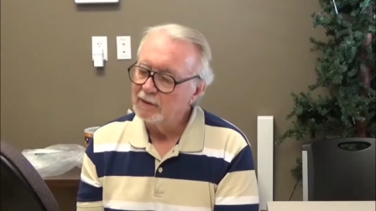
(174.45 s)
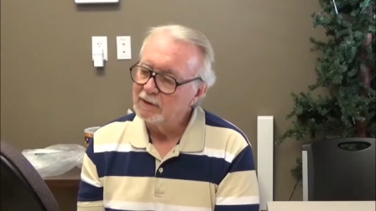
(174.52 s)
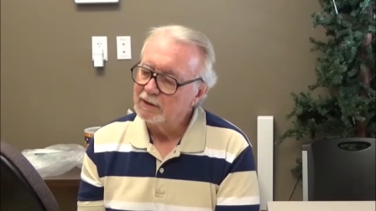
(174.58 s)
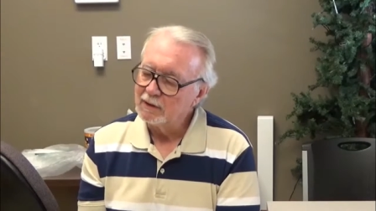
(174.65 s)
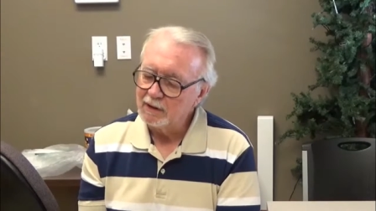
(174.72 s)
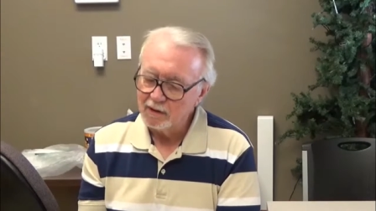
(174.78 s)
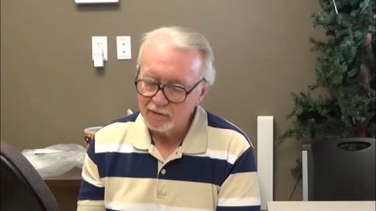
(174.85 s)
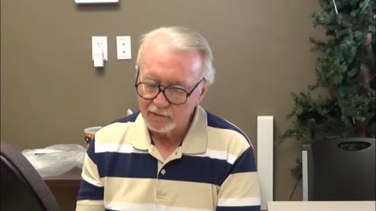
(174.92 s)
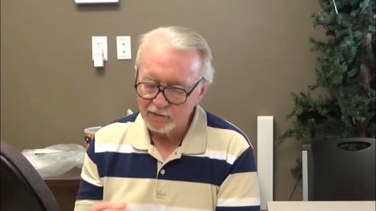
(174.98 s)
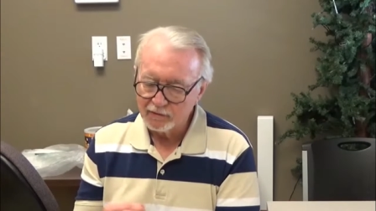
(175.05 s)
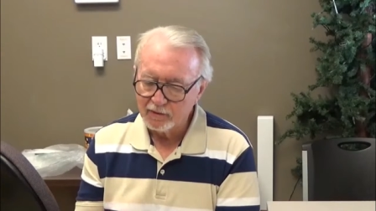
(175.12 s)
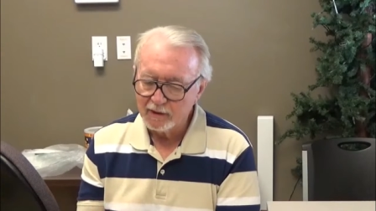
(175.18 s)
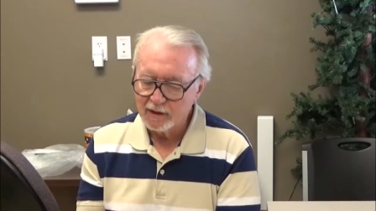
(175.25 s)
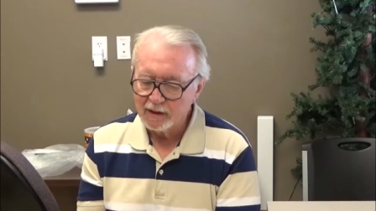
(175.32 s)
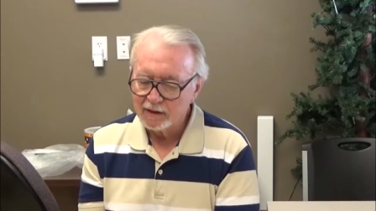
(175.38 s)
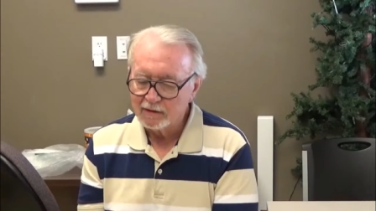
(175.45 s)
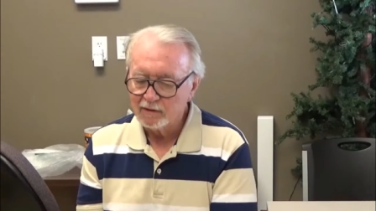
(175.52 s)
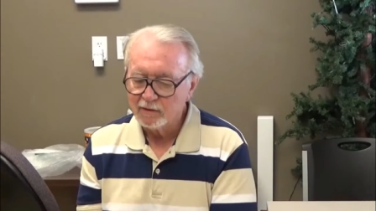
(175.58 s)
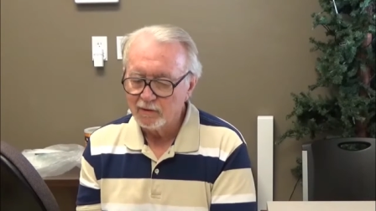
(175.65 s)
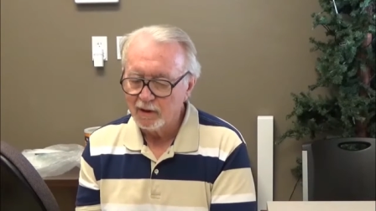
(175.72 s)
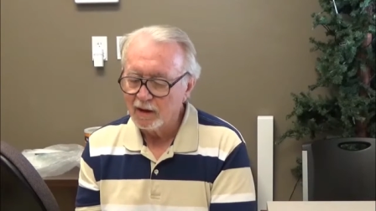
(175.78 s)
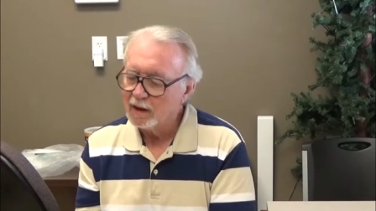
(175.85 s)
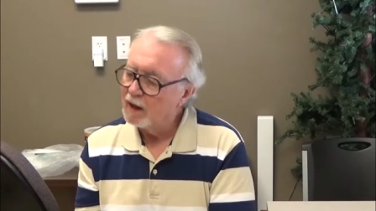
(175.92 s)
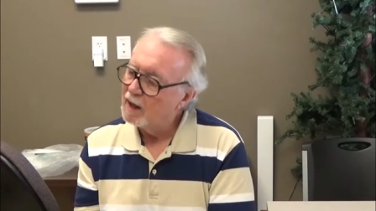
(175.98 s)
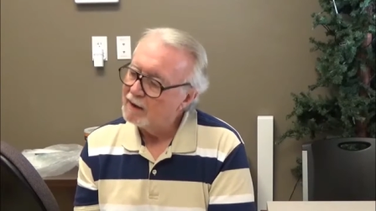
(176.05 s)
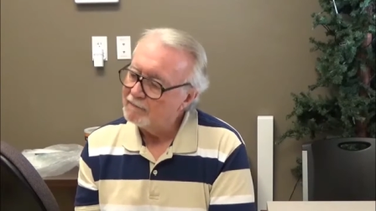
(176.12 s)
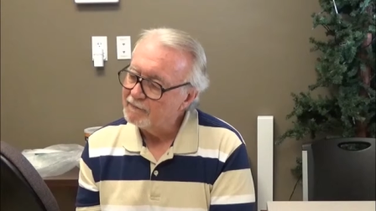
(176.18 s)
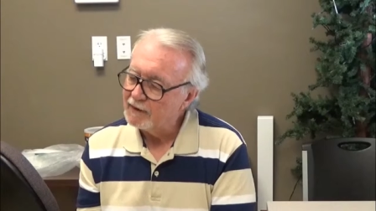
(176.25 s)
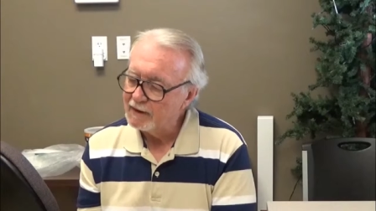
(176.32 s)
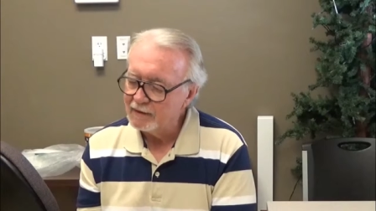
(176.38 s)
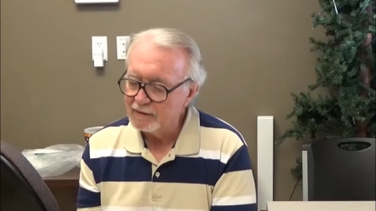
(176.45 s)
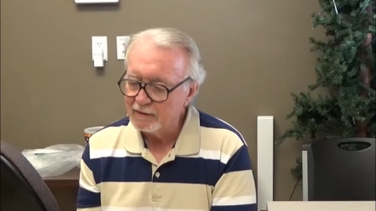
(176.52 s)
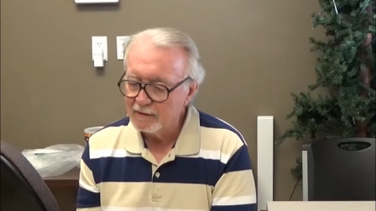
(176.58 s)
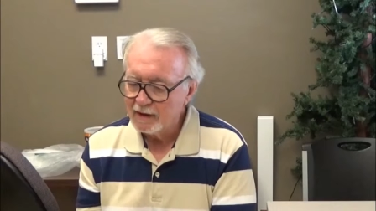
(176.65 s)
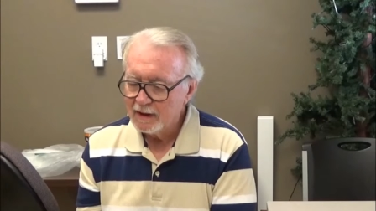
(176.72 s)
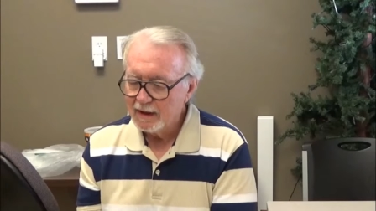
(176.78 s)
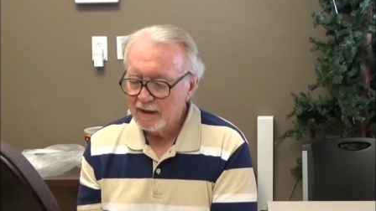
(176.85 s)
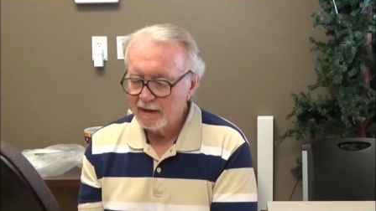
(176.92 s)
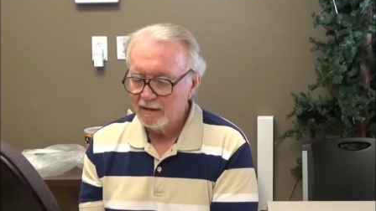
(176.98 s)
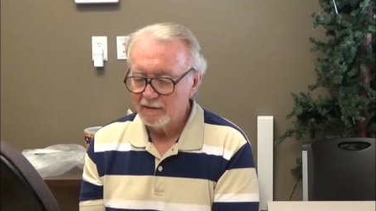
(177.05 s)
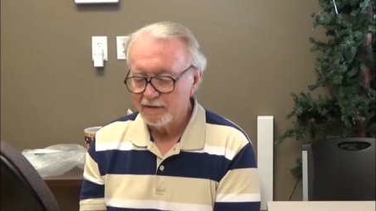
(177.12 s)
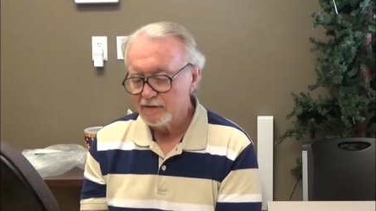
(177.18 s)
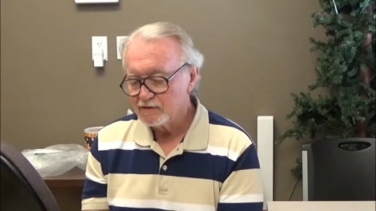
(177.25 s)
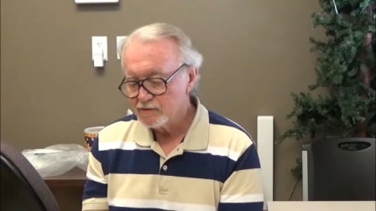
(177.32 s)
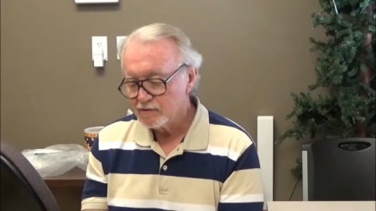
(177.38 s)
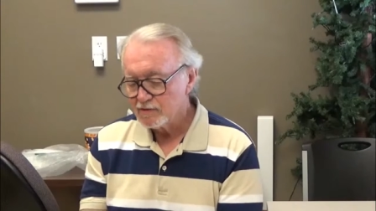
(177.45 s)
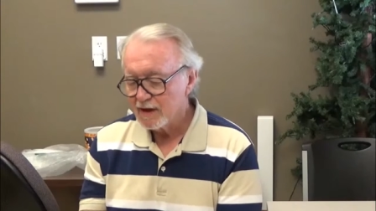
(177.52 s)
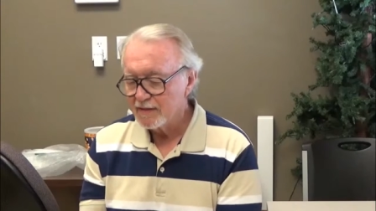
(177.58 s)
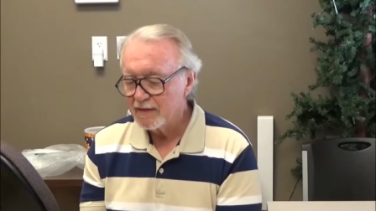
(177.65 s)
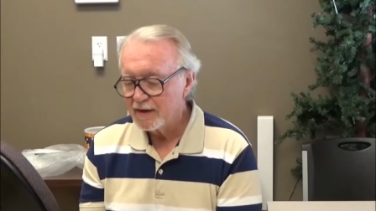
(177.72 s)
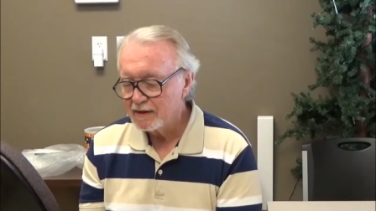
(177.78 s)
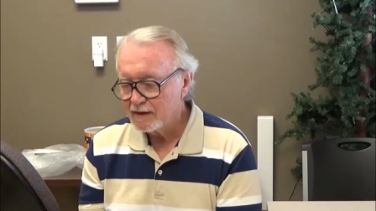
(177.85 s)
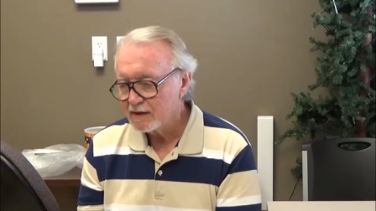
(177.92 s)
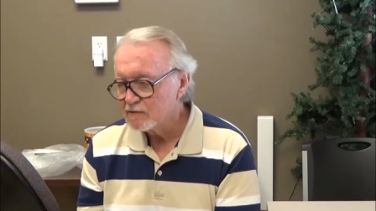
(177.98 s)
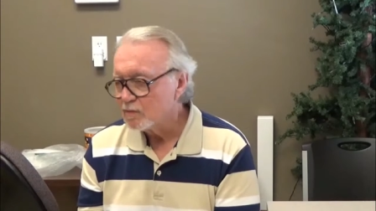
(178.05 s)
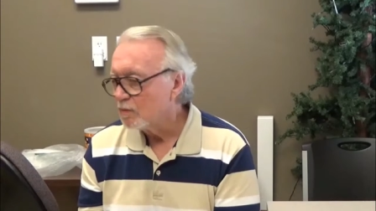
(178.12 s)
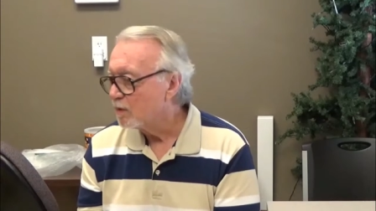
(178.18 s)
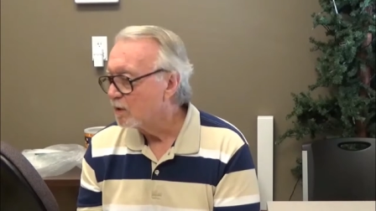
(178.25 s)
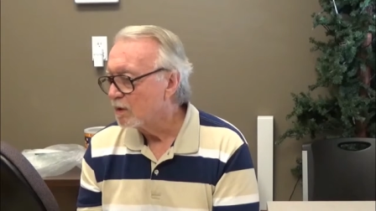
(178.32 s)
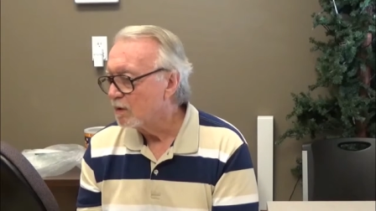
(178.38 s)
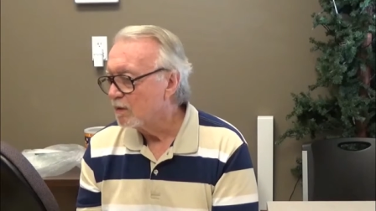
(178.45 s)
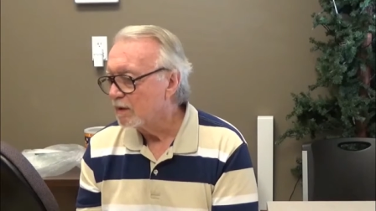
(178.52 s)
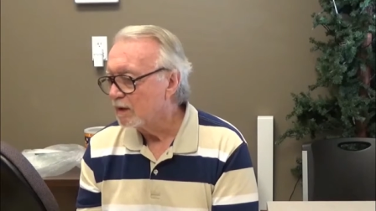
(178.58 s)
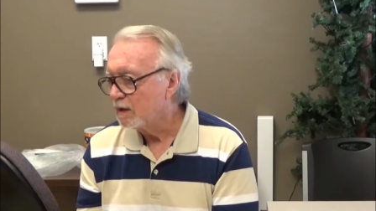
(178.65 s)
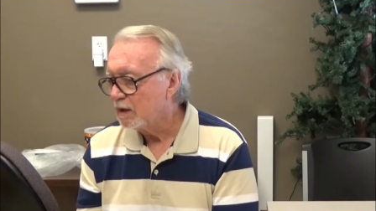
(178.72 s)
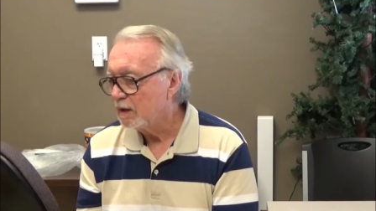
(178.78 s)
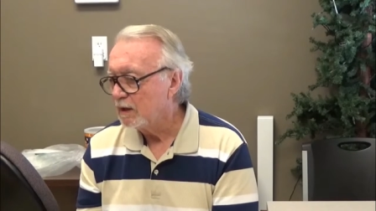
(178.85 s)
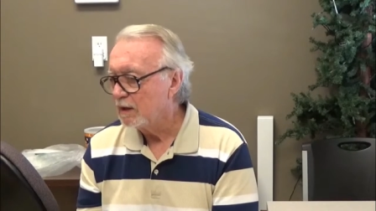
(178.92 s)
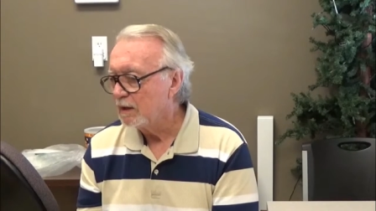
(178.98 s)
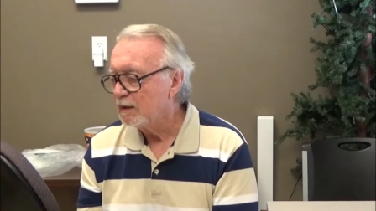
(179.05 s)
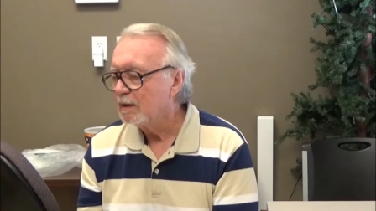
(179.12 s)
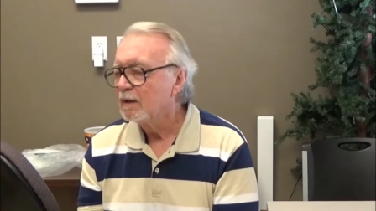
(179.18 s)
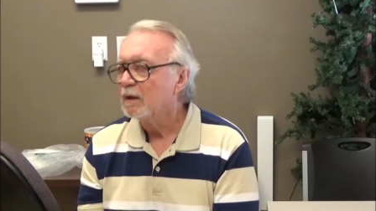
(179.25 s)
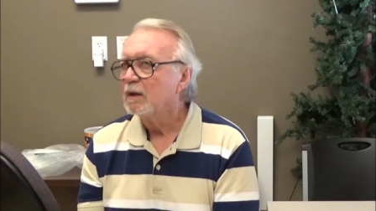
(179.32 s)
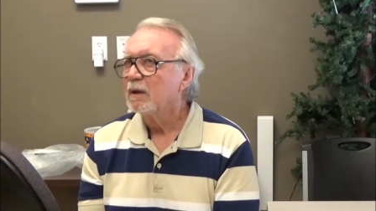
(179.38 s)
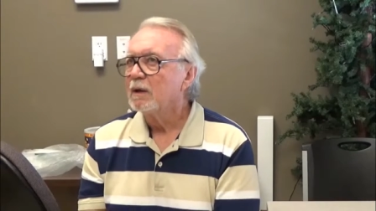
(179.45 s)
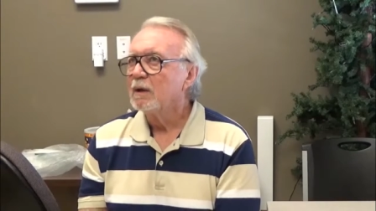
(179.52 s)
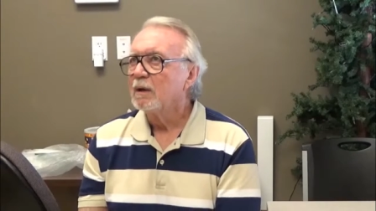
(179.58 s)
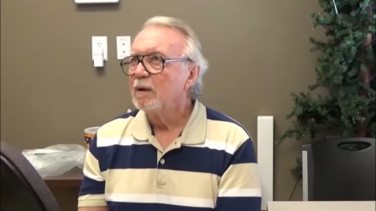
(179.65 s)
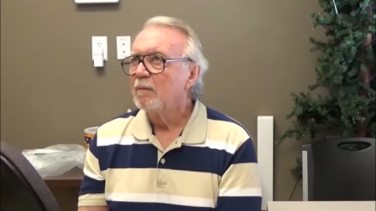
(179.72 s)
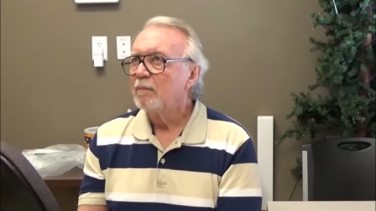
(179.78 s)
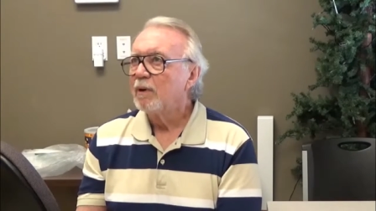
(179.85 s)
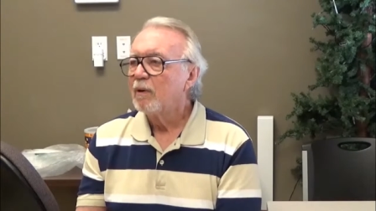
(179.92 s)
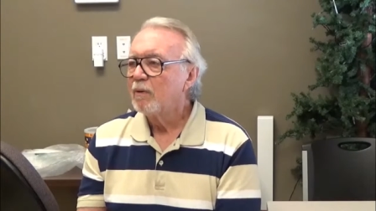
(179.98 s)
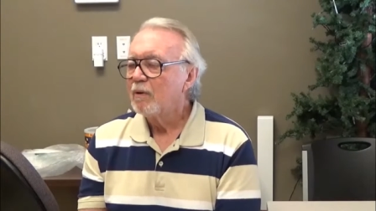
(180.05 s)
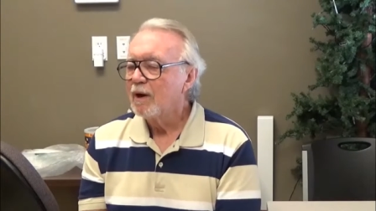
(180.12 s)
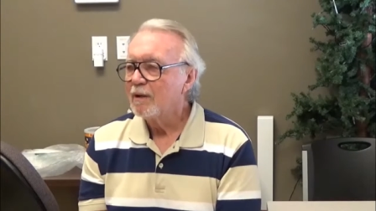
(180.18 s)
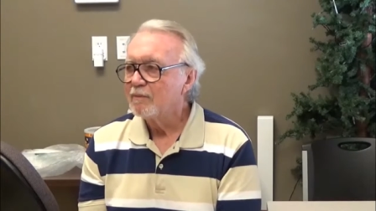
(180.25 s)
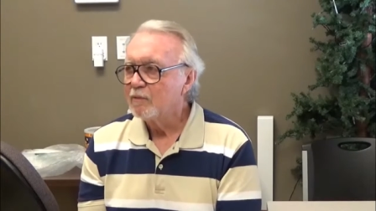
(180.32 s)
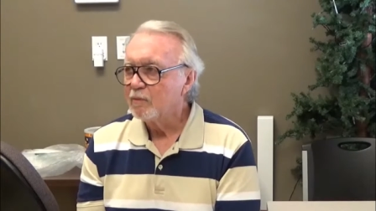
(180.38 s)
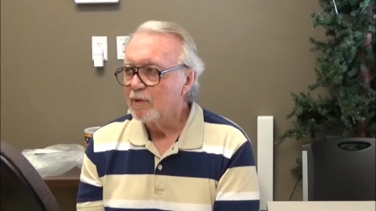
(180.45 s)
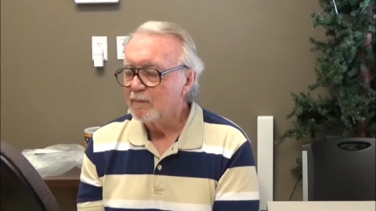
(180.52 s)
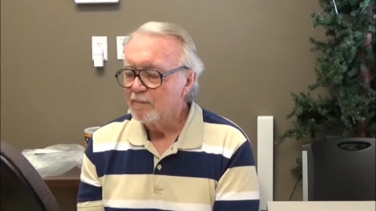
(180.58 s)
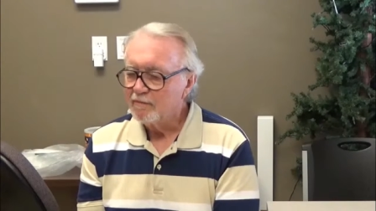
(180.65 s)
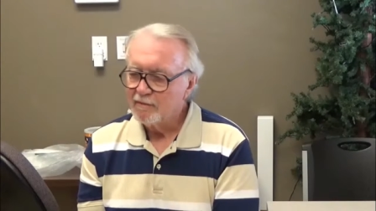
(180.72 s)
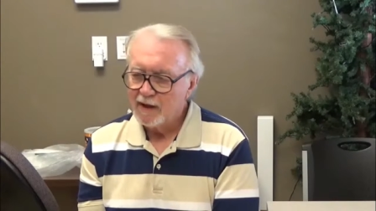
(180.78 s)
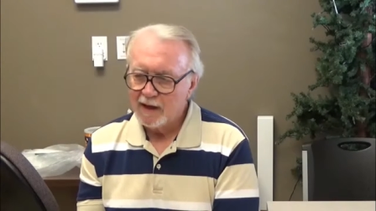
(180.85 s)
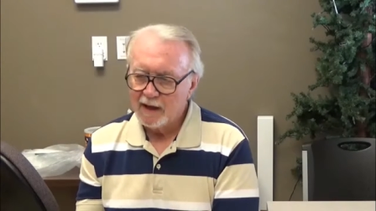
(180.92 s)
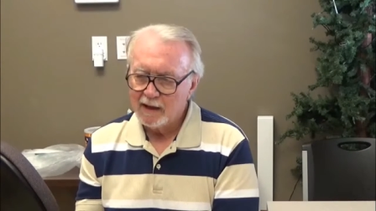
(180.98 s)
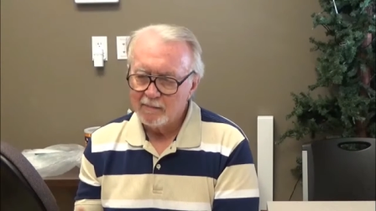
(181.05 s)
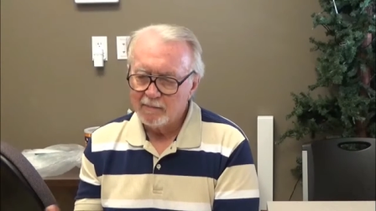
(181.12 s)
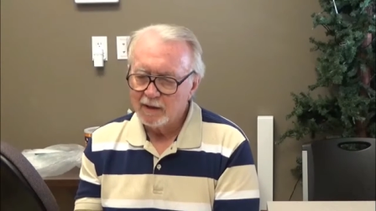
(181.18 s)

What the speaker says: It goes into a lot of other health issues. I think that's one of the key programs that we provide,